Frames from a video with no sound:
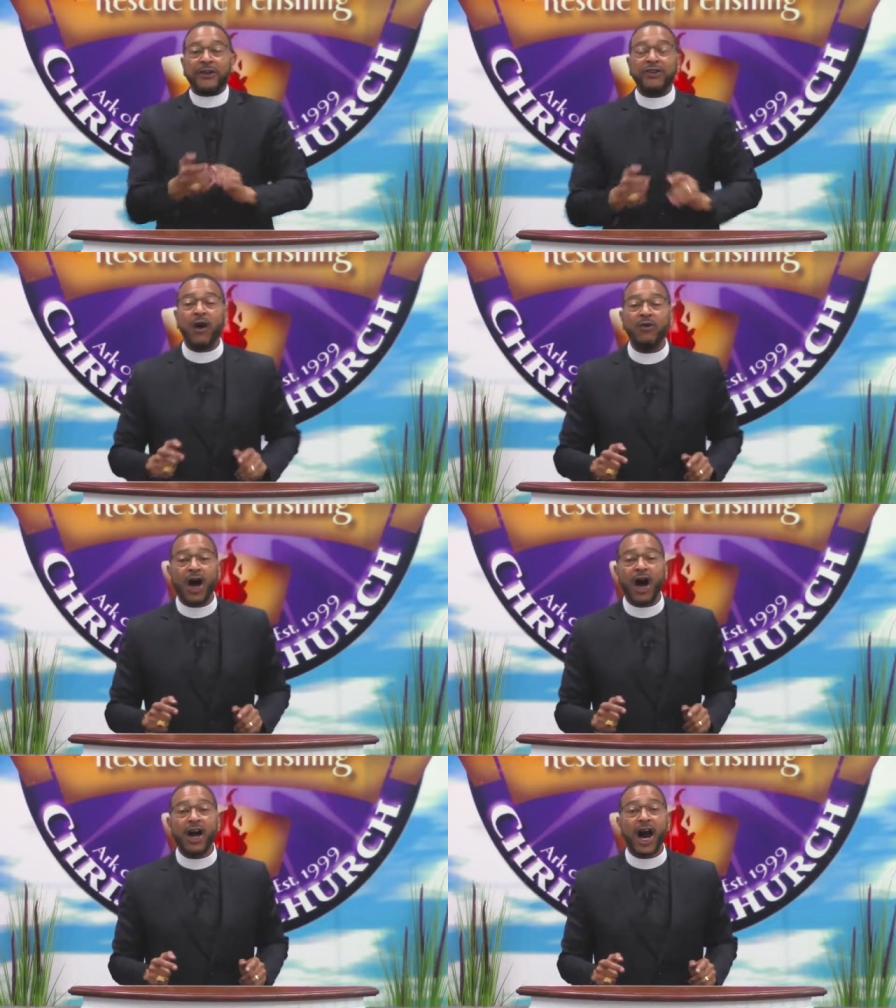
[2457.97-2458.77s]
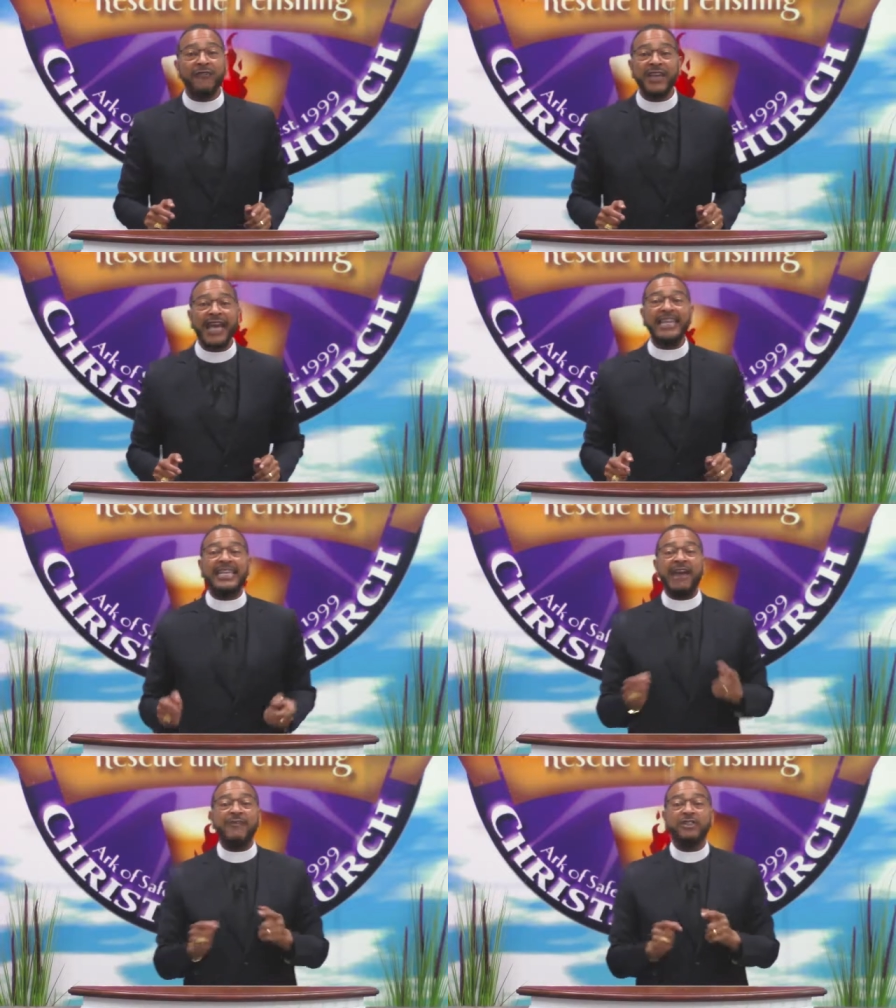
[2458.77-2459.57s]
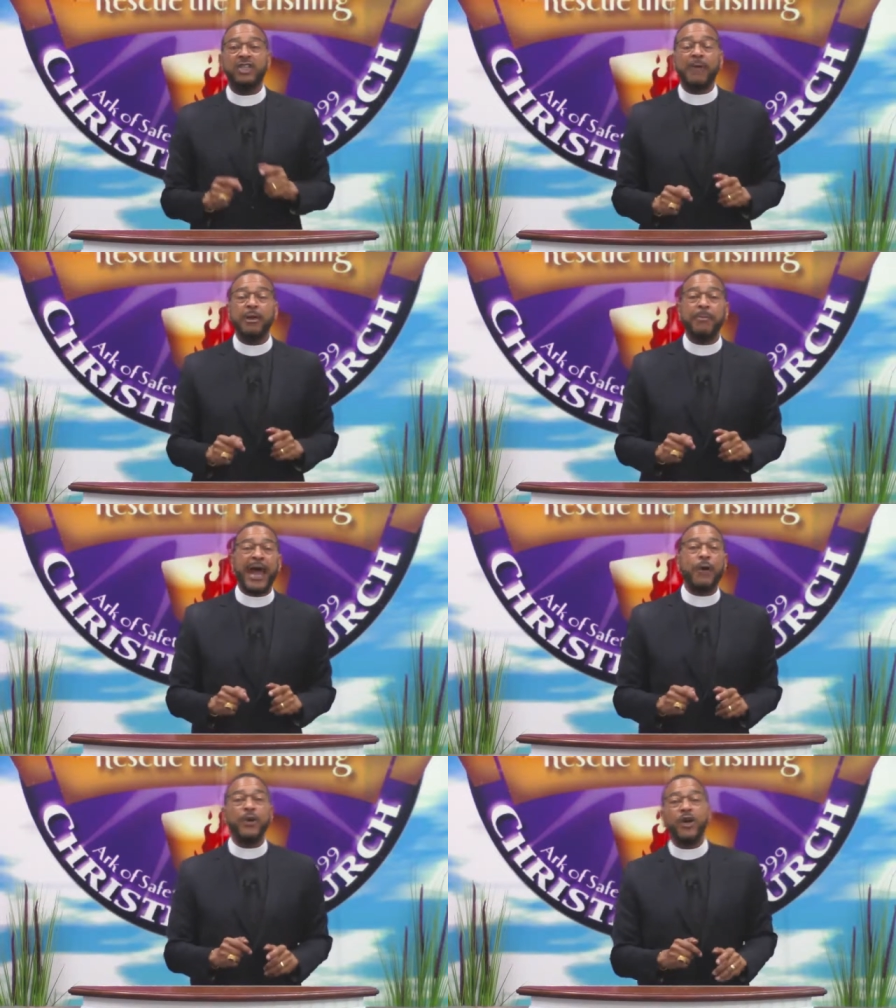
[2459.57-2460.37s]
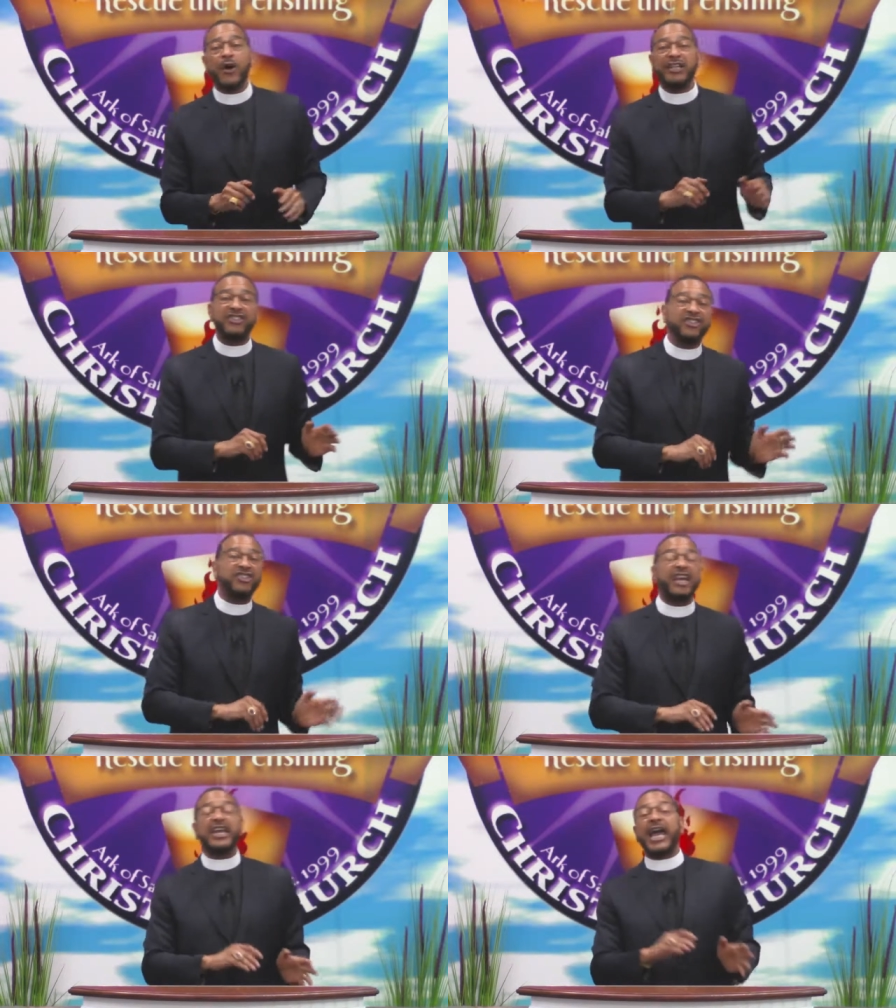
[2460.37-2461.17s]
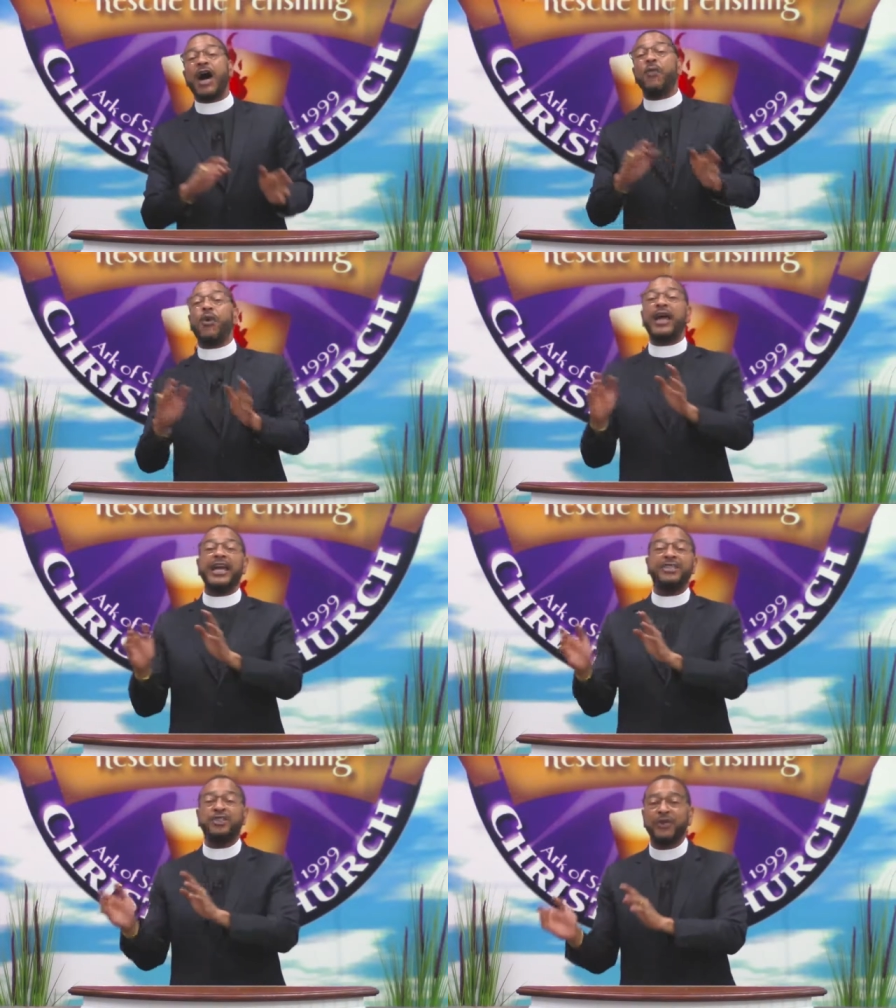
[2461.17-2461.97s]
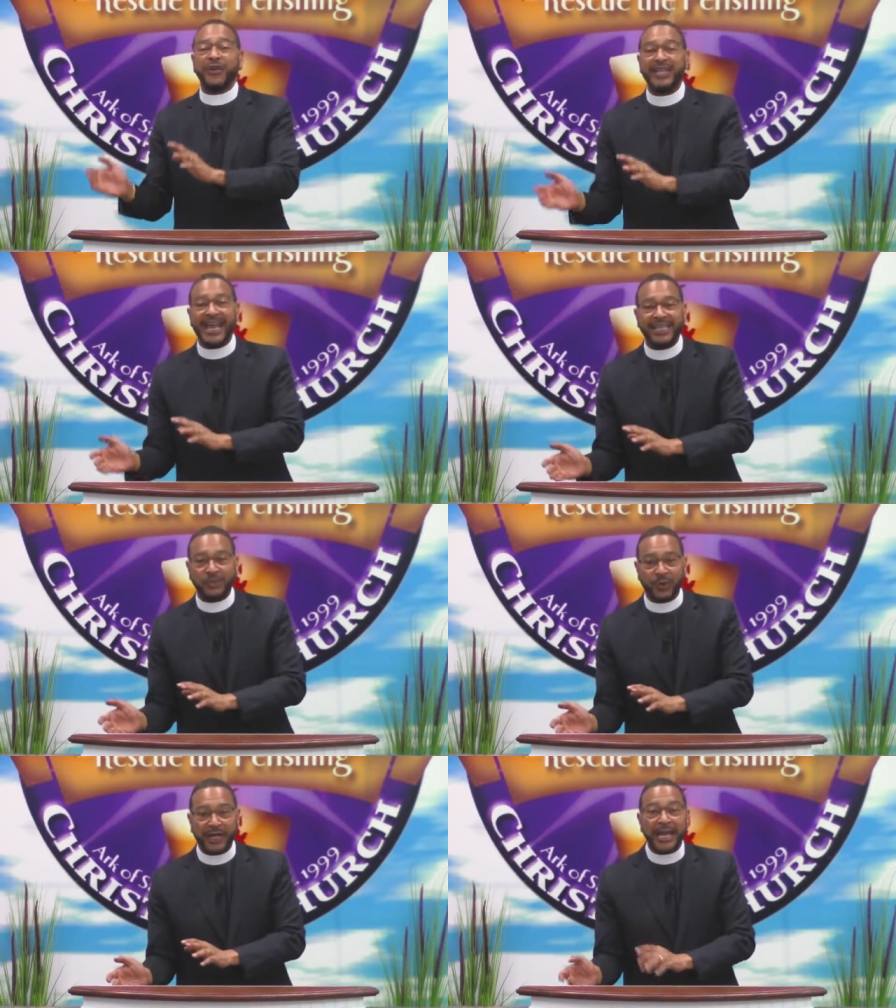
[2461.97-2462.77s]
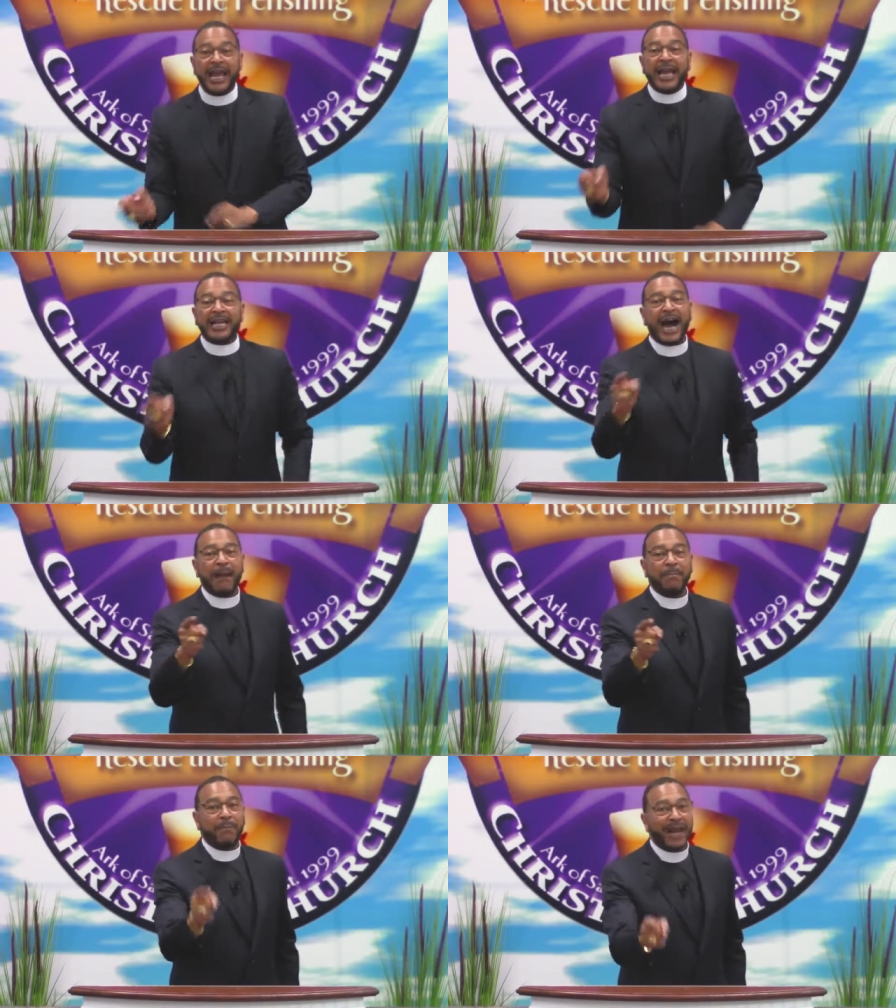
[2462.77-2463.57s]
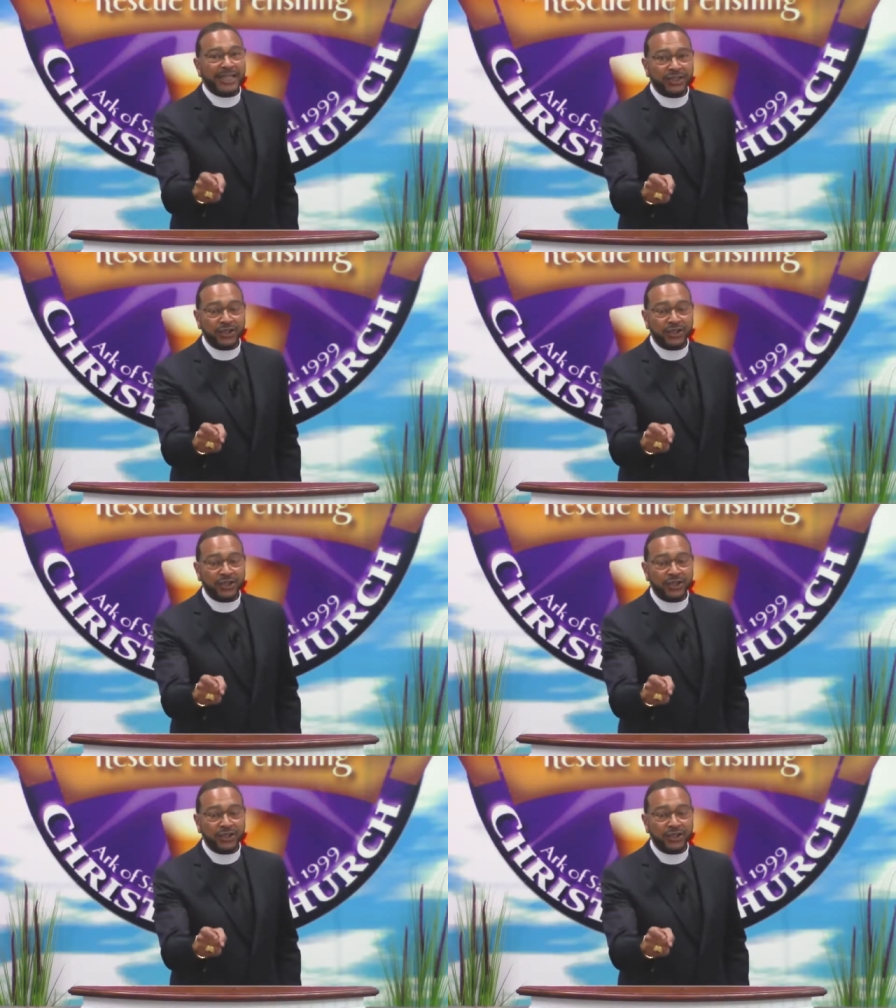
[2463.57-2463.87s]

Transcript: Don't log off yet. David's coming back. We're going to sing our way into the next week. God bless